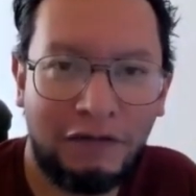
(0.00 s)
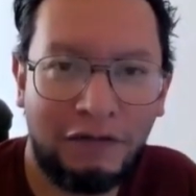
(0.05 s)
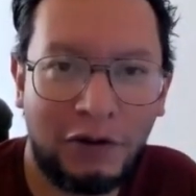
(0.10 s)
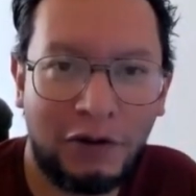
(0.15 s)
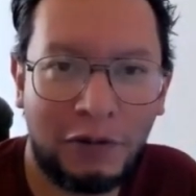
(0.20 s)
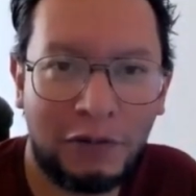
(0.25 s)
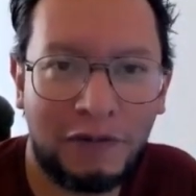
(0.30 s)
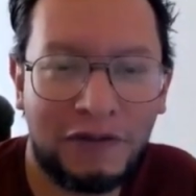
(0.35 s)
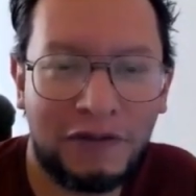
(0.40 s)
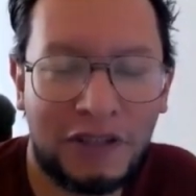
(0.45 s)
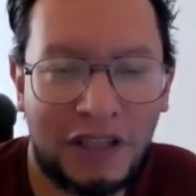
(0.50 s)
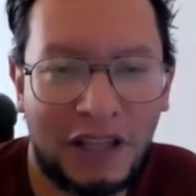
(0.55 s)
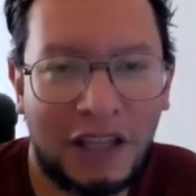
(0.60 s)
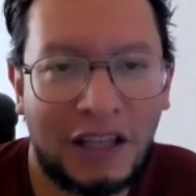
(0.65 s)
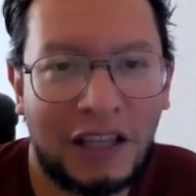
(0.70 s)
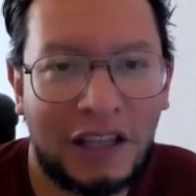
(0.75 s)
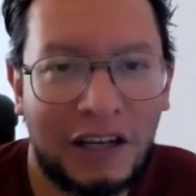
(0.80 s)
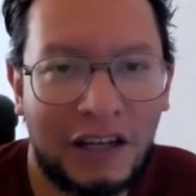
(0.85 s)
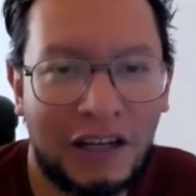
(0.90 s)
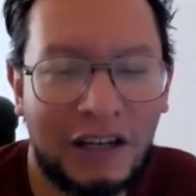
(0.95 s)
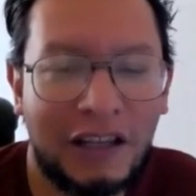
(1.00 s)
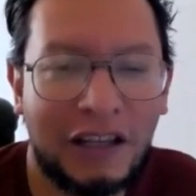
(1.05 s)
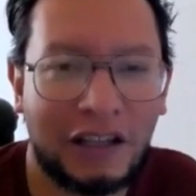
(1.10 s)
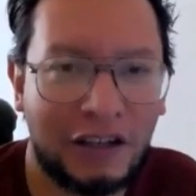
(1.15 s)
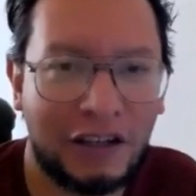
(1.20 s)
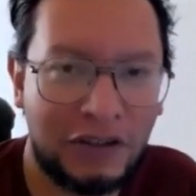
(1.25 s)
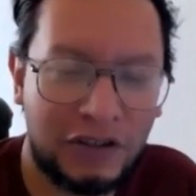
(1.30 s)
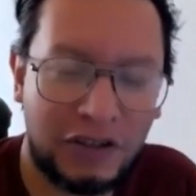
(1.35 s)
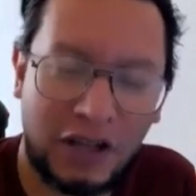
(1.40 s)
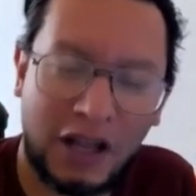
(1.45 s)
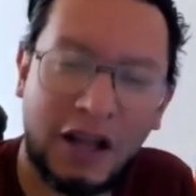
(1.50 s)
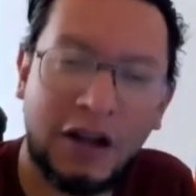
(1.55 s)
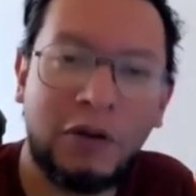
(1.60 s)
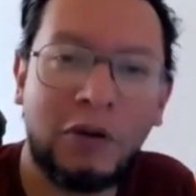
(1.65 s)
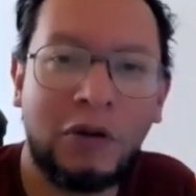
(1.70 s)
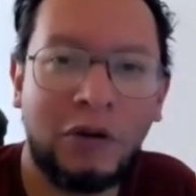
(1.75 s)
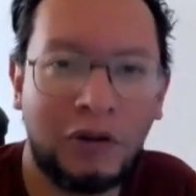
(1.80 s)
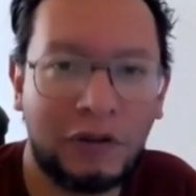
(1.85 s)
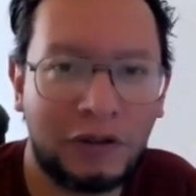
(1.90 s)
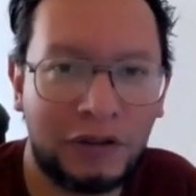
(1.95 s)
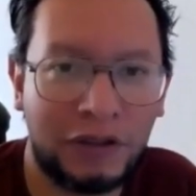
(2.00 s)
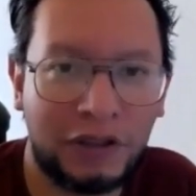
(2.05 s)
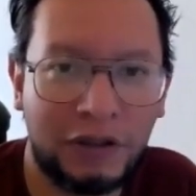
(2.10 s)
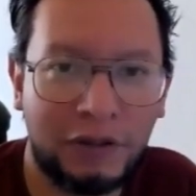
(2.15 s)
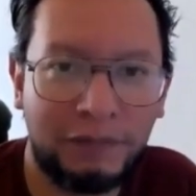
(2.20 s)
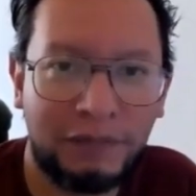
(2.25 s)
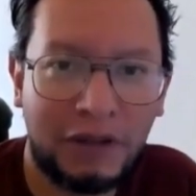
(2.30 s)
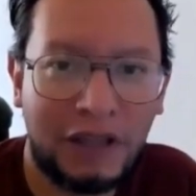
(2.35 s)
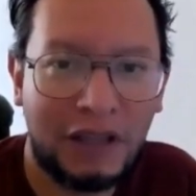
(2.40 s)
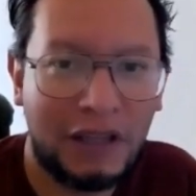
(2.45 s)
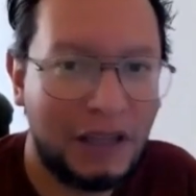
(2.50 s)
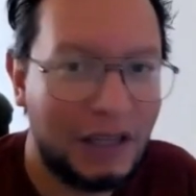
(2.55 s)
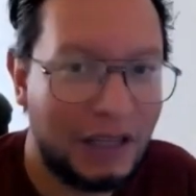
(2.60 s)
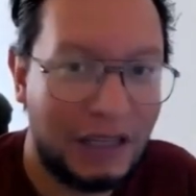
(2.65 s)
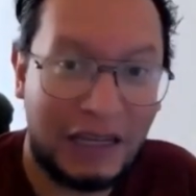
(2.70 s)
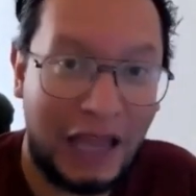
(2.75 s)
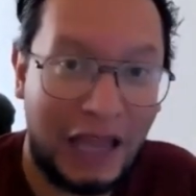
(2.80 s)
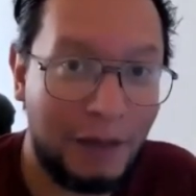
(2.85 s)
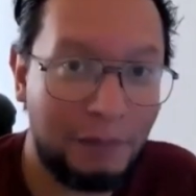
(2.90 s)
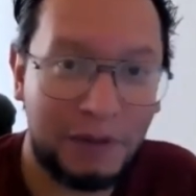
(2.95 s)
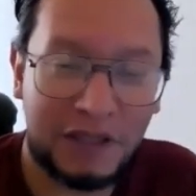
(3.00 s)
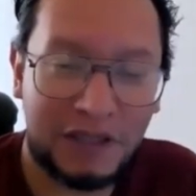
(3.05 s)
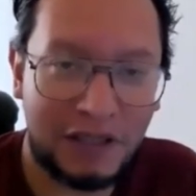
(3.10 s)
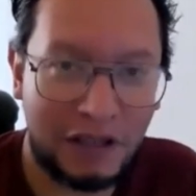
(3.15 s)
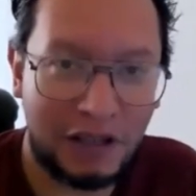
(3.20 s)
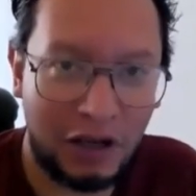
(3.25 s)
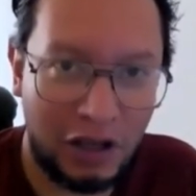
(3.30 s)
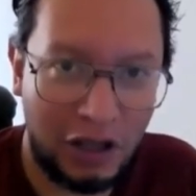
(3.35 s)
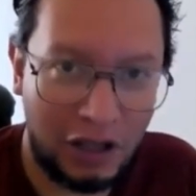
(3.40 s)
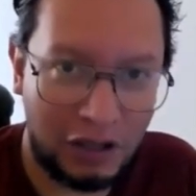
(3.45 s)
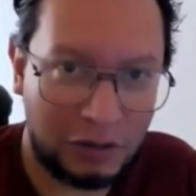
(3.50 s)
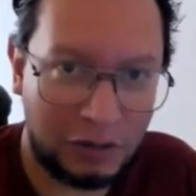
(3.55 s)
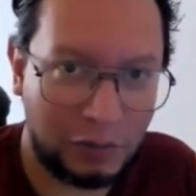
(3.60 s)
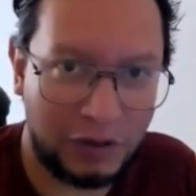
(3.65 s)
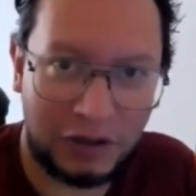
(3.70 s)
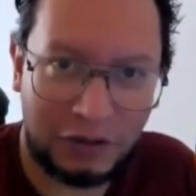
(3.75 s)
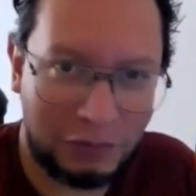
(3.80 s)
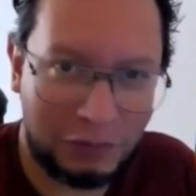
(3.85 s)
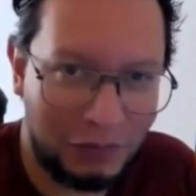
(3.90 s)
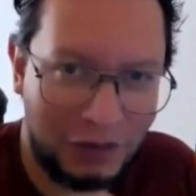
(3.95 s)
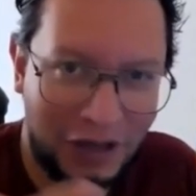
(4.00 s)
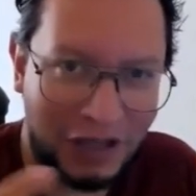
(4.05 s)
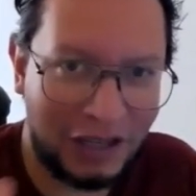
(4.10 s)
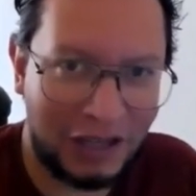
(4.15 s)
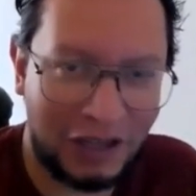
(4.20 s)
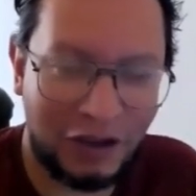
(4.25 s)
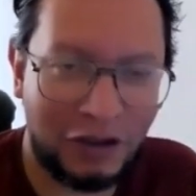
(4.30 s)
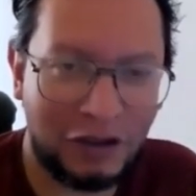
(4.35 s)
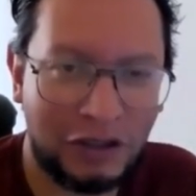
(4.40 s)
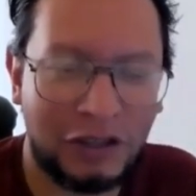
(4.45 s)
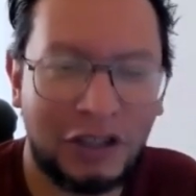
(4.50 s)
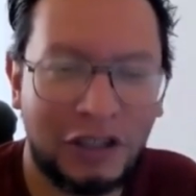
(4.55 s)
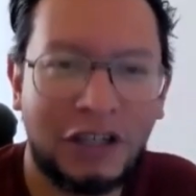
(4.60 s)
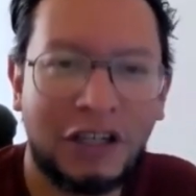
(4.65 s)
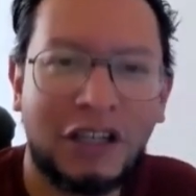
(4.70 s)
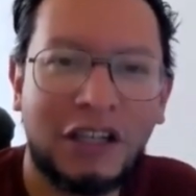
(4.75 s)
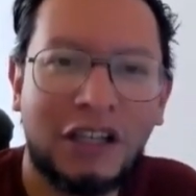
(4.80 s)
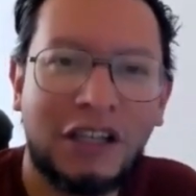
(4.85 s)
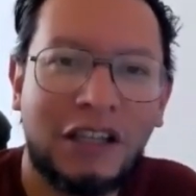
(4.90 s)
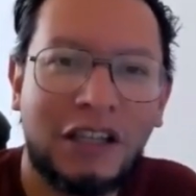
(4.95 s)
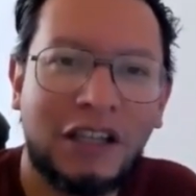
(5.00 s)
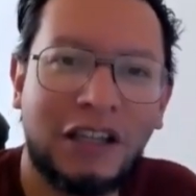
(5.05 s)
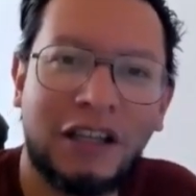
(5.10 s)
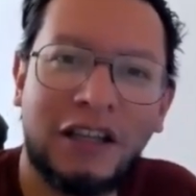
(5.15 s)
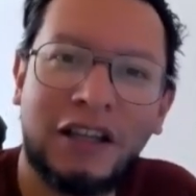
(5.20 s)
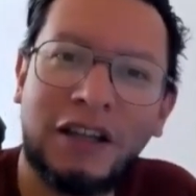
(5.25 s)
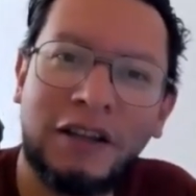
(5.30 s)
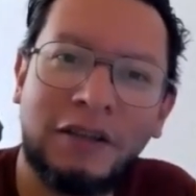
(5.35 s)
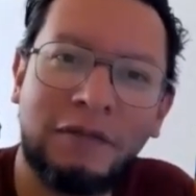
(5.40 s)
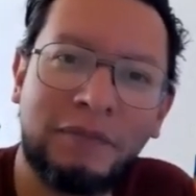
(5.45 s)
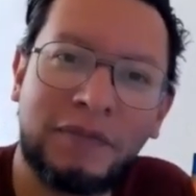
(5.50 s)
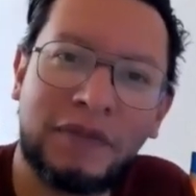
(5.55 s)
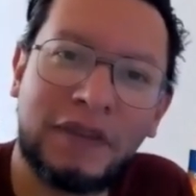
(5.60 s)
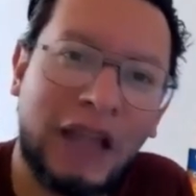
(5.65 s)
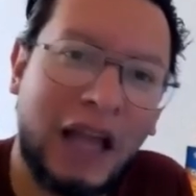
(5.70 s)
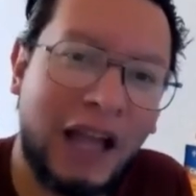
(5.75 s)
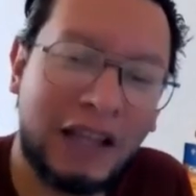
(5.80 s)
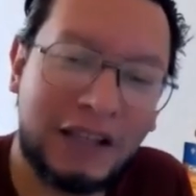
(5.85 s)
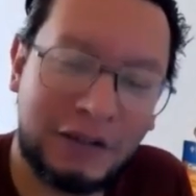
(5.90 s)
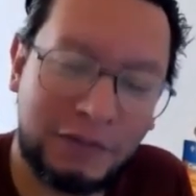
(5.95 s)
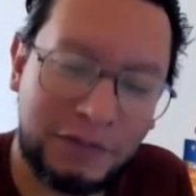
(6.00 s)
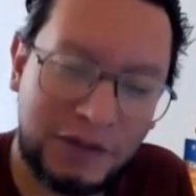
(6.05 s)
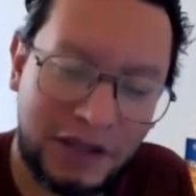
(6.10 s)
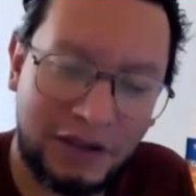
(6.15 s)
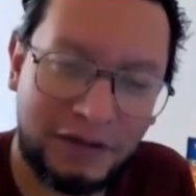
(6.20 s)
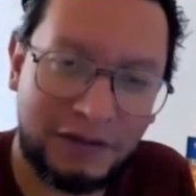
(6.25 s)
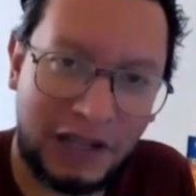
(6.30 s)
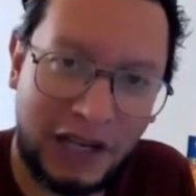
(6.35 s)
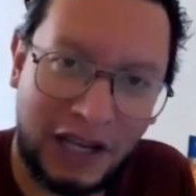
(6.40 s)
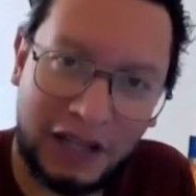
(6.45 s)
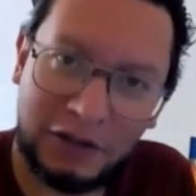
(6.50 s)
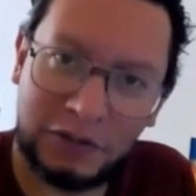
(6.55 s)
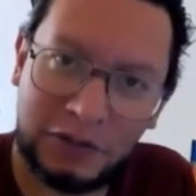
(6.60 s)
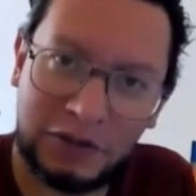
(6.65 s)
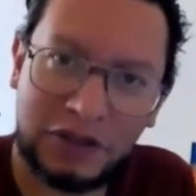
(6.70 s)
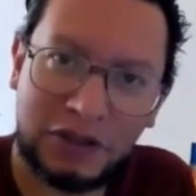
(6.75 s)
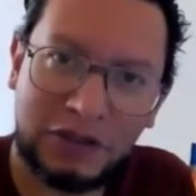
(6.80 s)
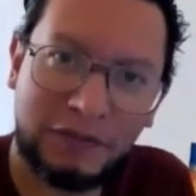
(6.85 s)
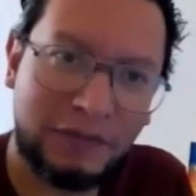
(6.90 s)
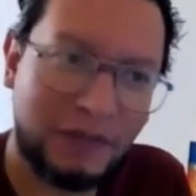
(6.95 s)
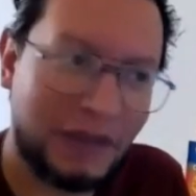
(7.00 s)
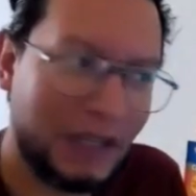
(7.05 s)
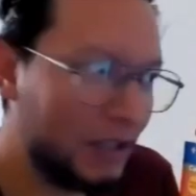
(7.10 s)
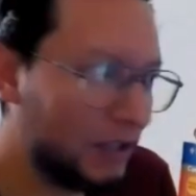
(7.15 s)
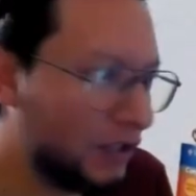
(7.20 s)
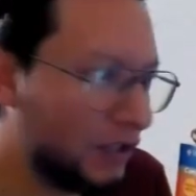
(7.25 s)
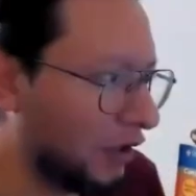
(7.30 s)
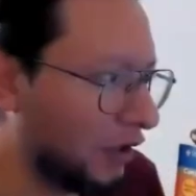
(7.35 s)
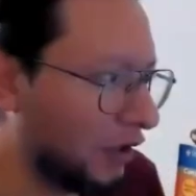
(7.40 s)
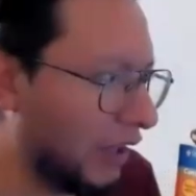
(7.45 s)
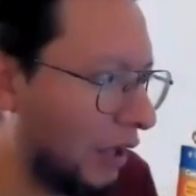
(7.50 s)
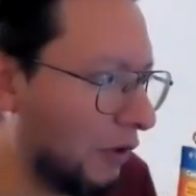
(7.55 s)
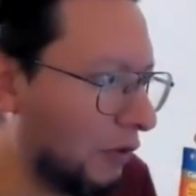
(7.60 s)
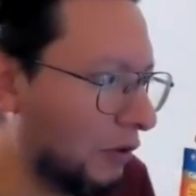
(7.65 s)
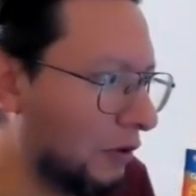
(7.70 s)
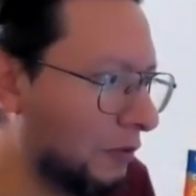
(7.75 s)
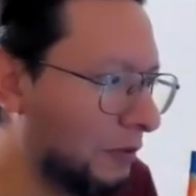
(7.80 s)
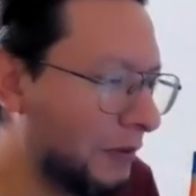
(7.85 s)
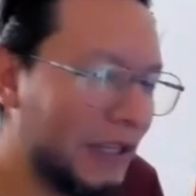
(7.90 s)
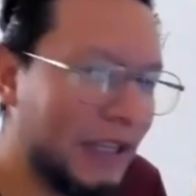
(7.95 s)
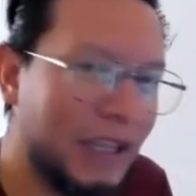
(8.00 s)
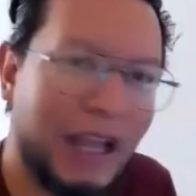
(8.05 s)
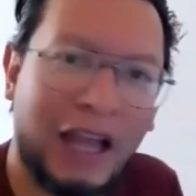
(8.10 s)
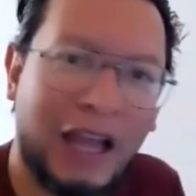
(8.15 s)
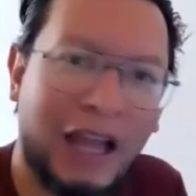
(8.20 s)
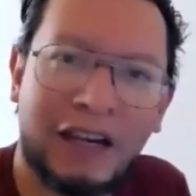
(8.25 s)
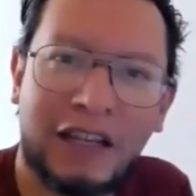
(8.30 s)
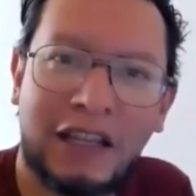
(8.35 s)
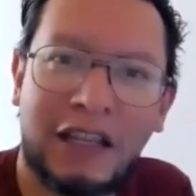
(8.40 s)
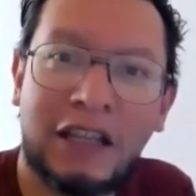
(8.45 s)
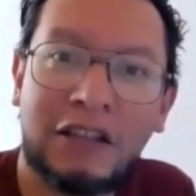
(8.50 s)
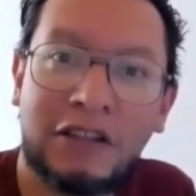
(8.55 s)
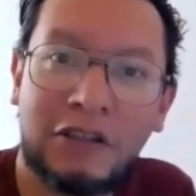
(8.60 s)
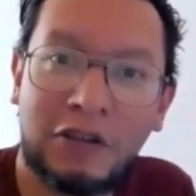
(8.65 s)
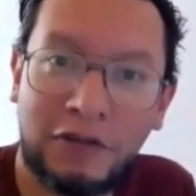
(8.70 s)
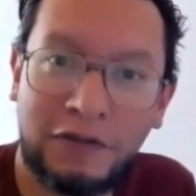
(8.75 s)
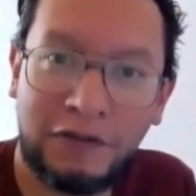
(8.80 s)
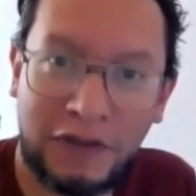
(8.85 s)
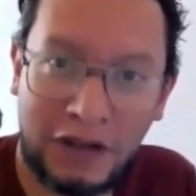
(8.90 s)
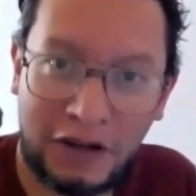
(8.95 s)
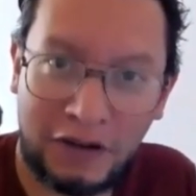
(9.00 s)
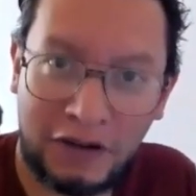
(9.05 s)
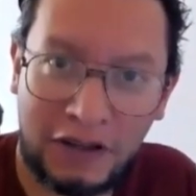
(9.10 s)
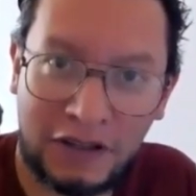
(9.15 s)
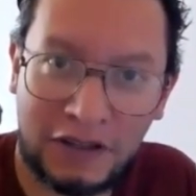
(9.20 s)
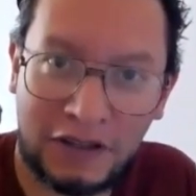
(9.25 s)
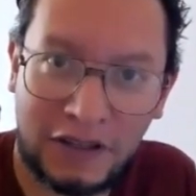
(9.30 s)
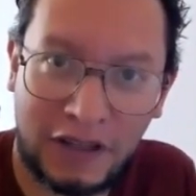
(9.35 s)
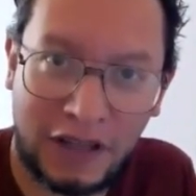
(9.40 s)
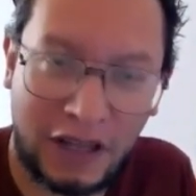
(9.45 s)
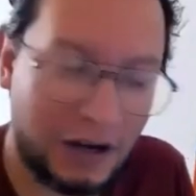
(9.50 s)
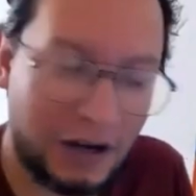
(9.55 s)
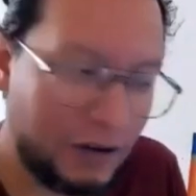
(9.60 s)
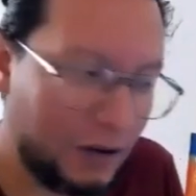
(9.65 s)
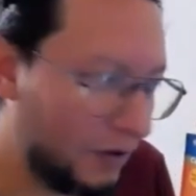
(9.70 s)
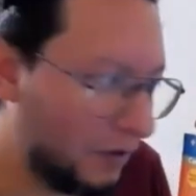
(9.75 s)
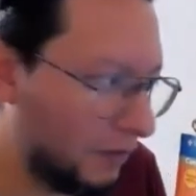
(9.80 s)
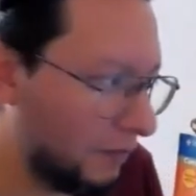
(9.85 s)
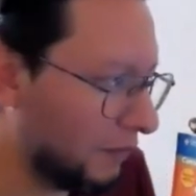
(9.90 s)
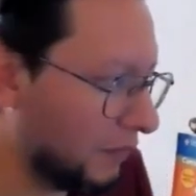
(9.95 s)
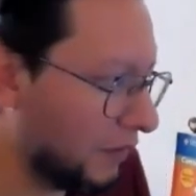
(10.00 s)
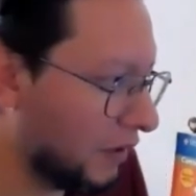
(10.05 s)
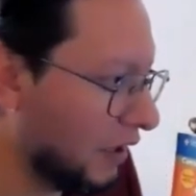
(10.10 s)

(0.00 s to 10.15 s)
form of saying it in English, how old are you? It happens a lot with many other items of the language. So that will be an interference error.